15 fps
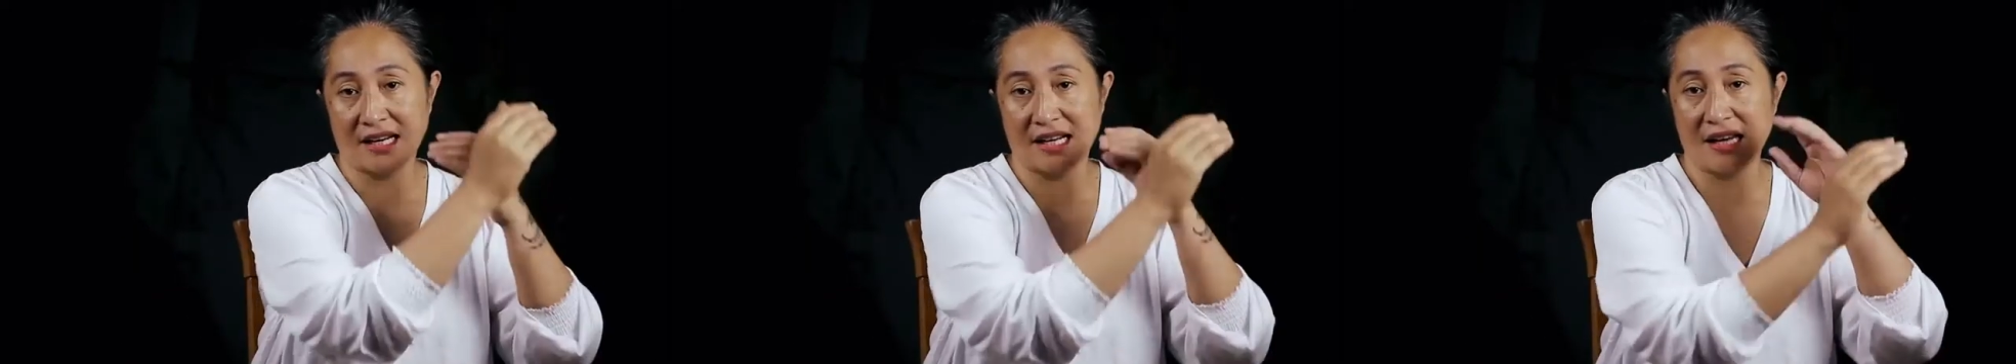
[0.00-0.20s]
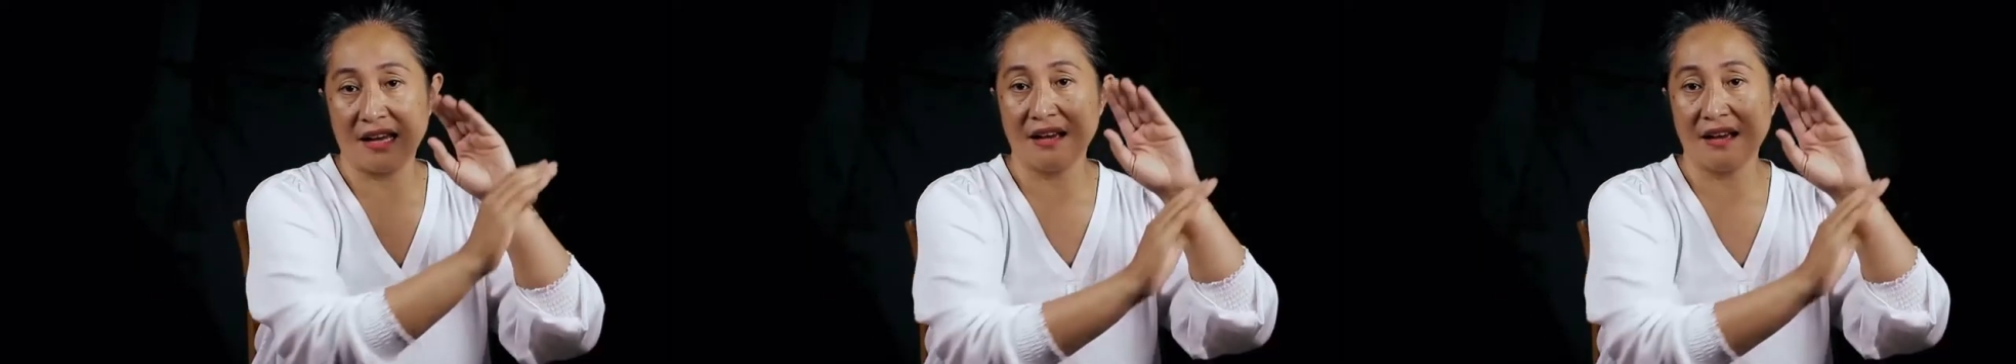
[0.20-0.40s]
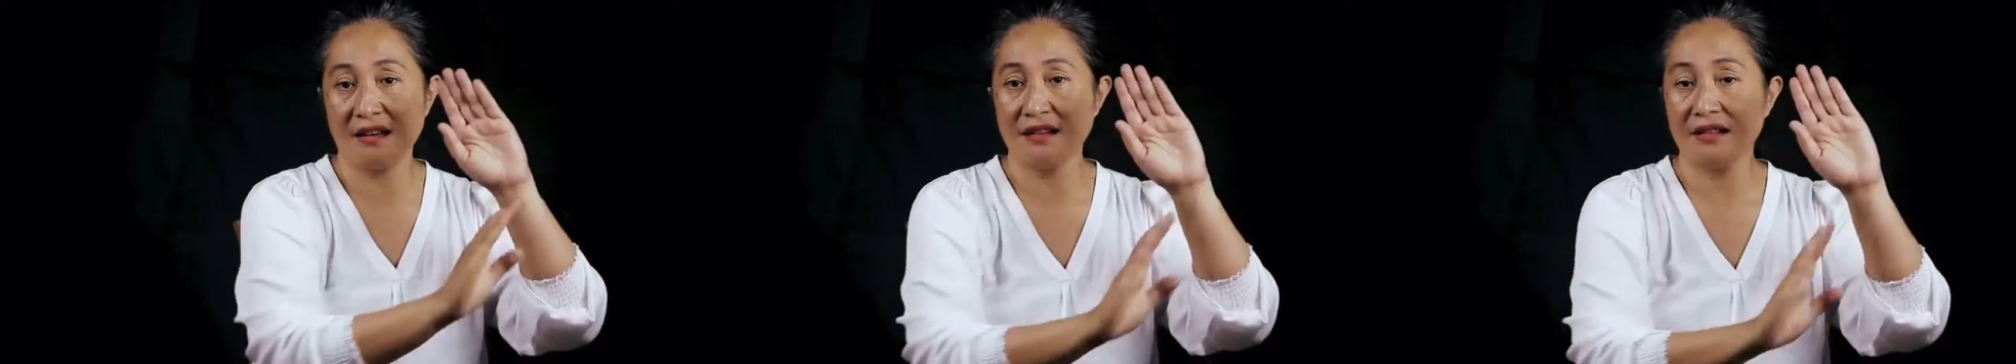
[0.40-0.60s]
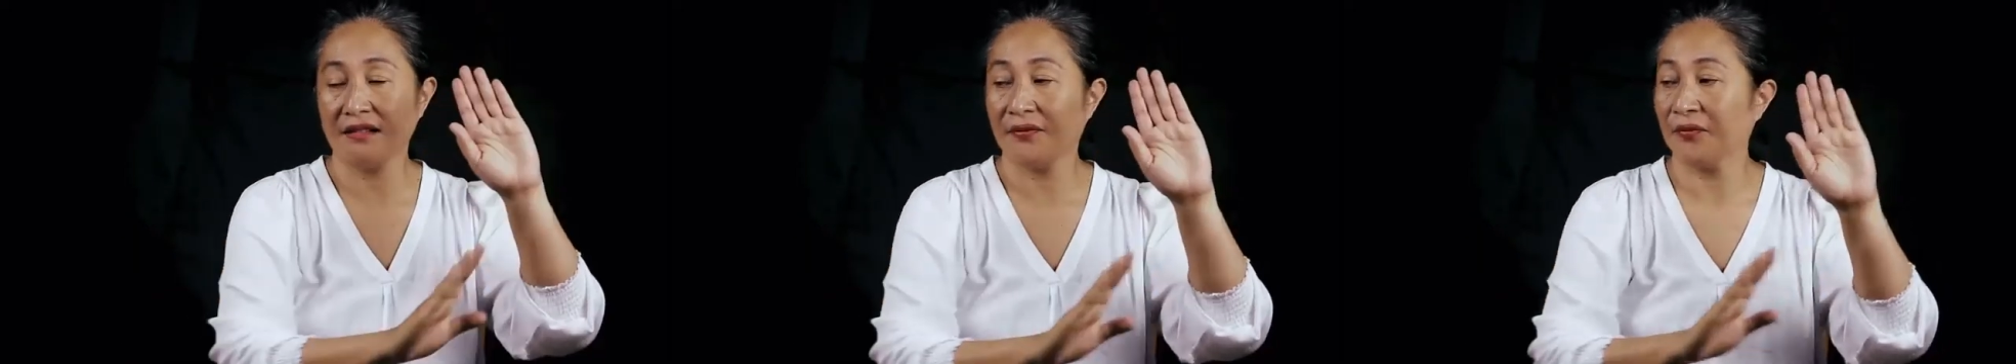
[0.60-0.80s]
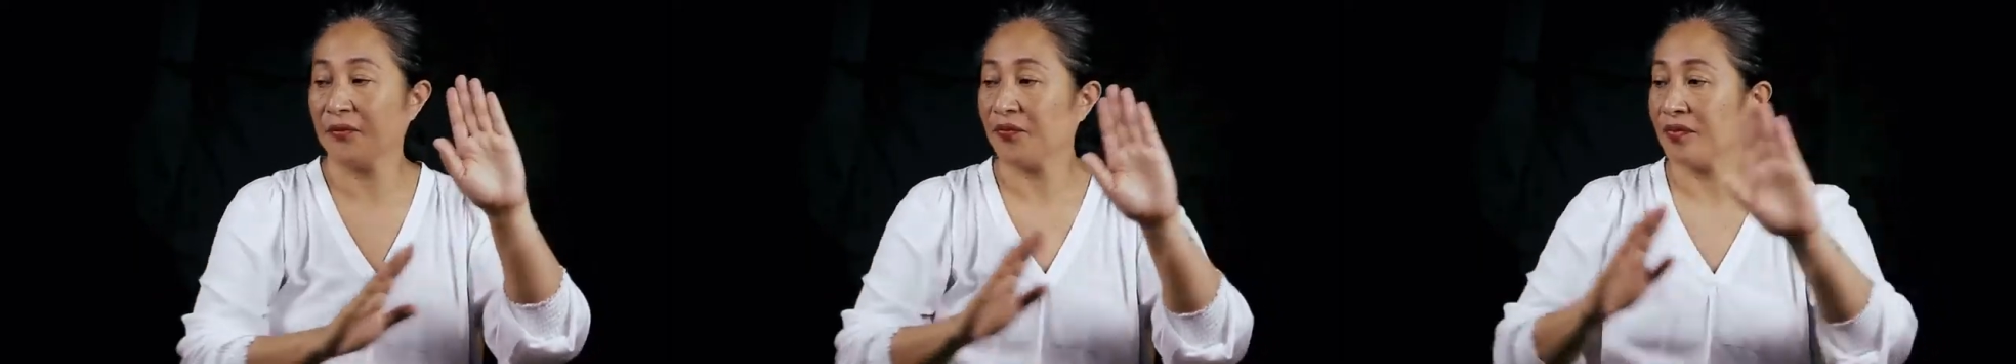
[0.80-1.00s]
here
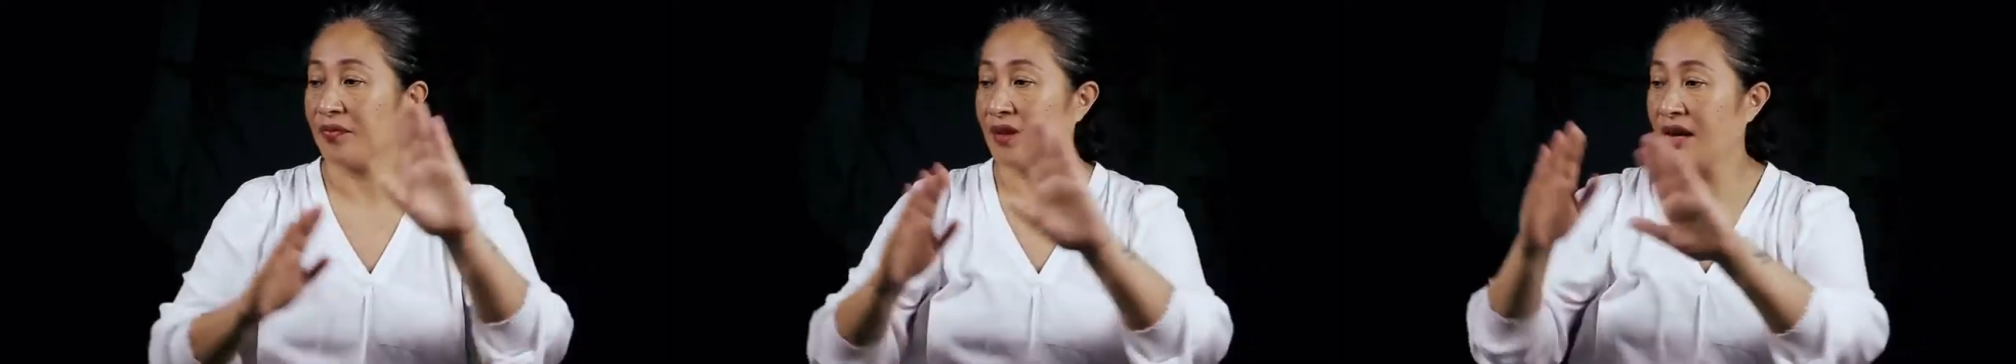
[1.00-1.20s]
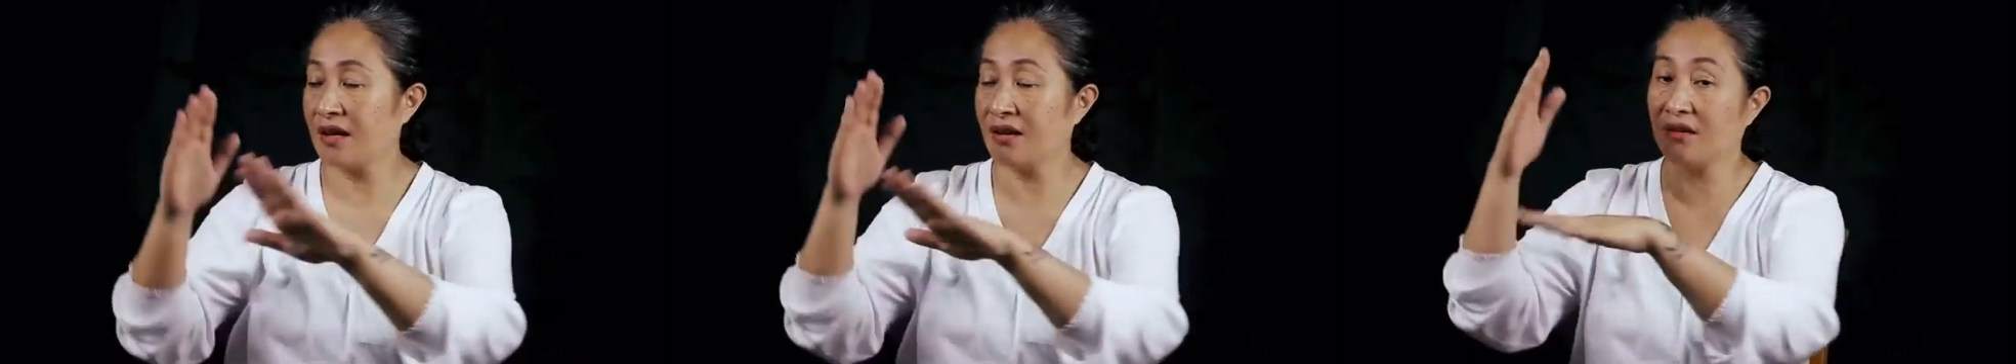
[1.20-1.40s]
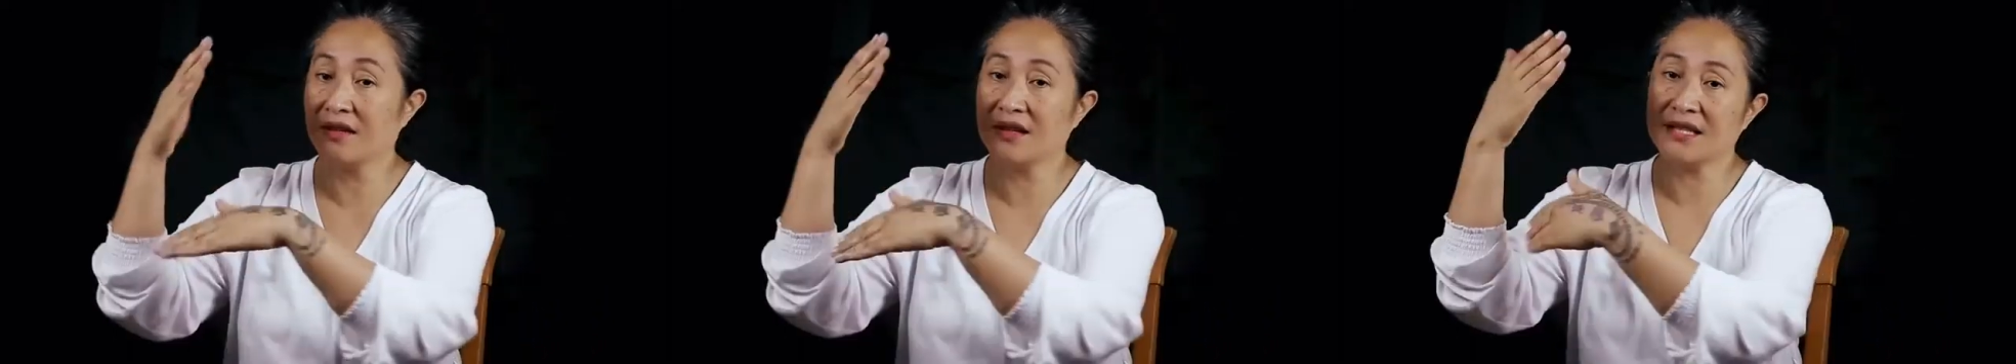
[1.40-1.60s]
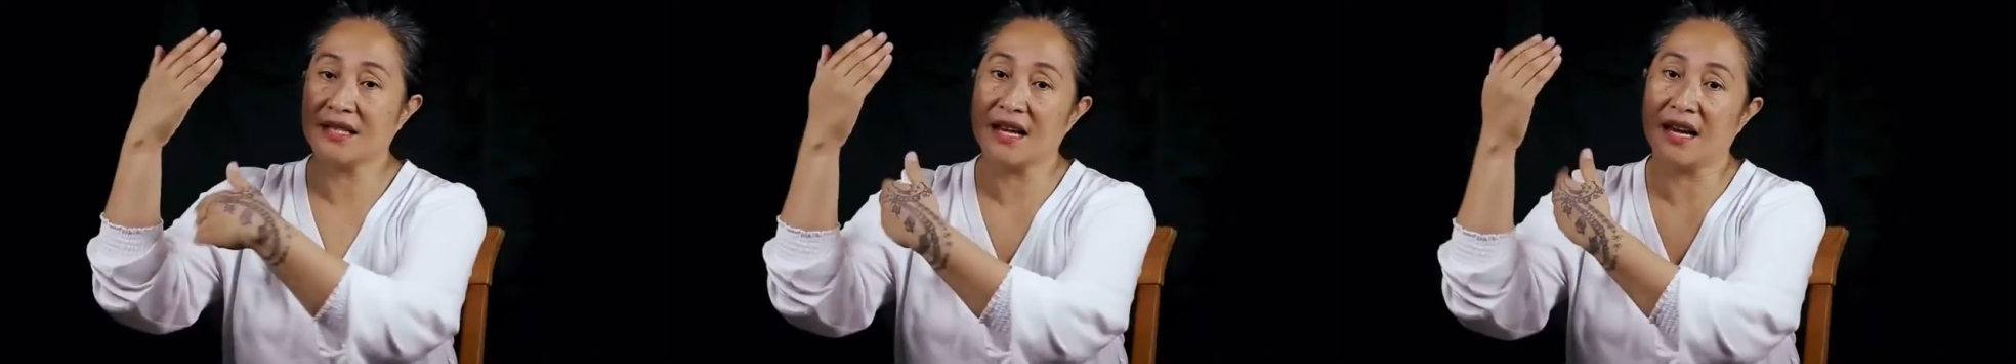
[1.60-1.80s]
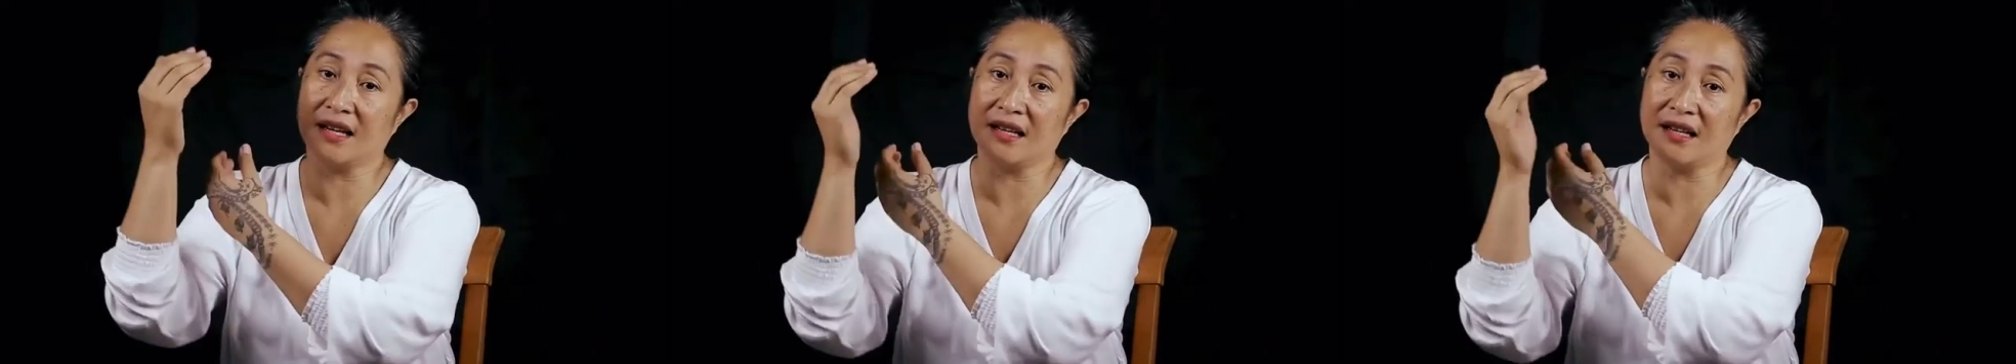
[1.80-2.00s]
and on the
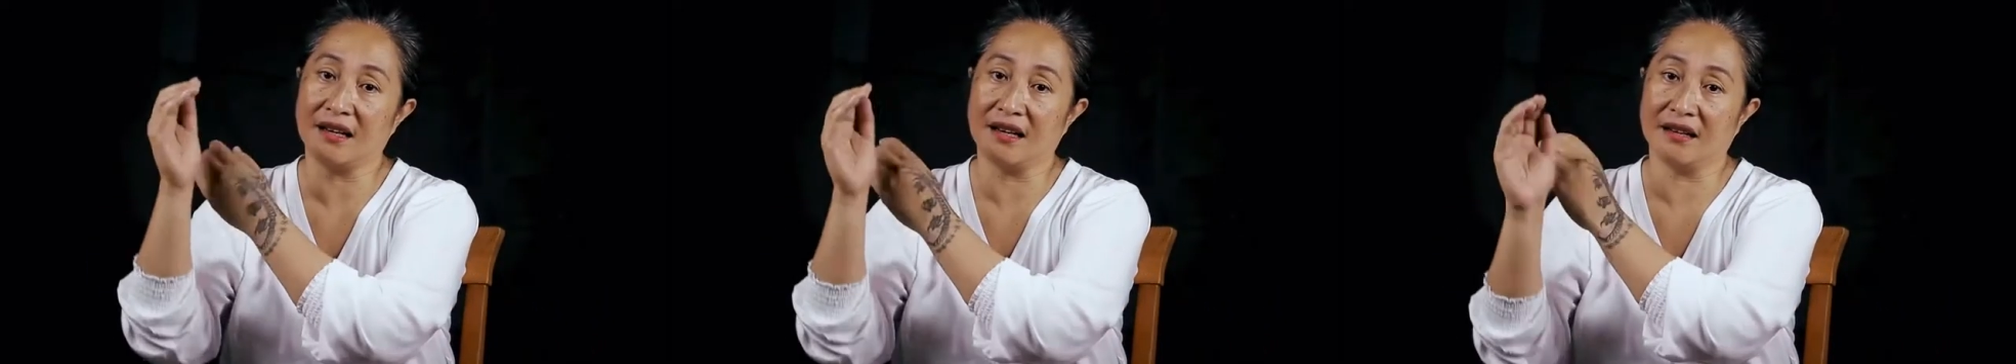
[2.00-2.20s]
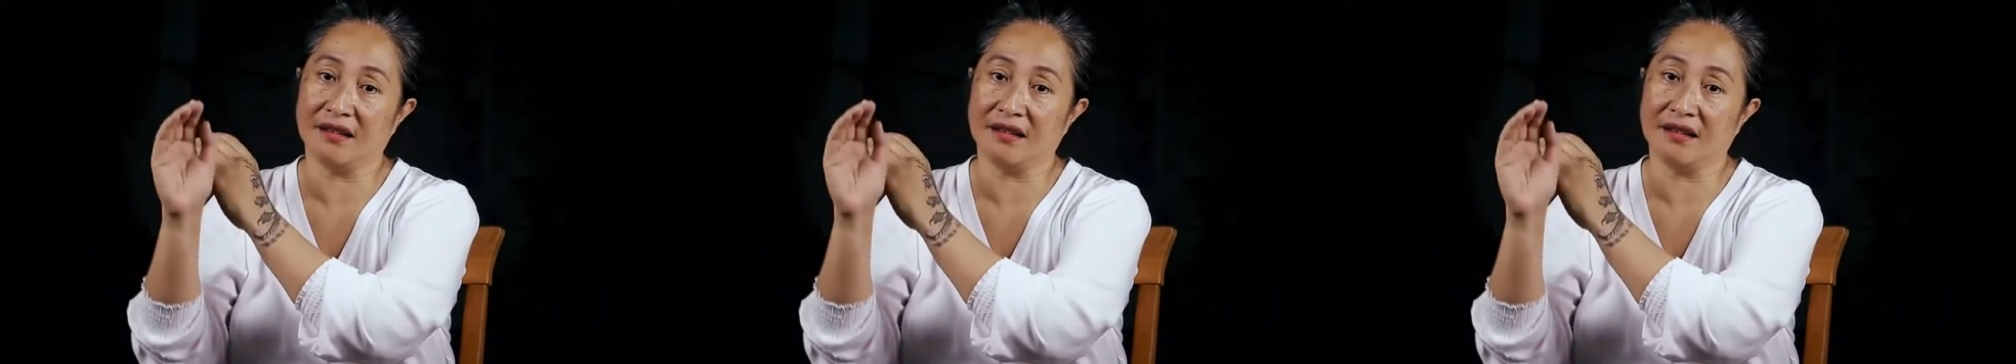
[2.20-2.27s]
side here.